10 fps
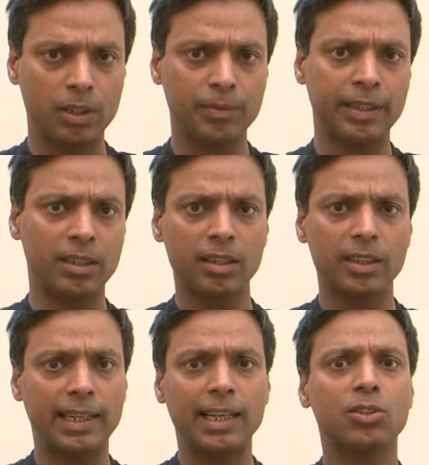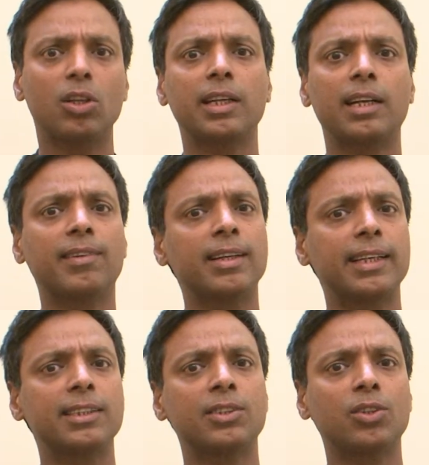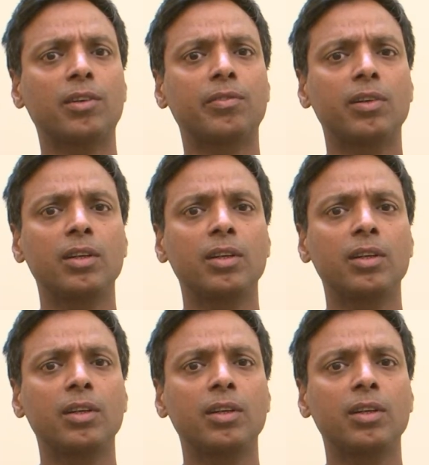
I mean, it has all the advantages of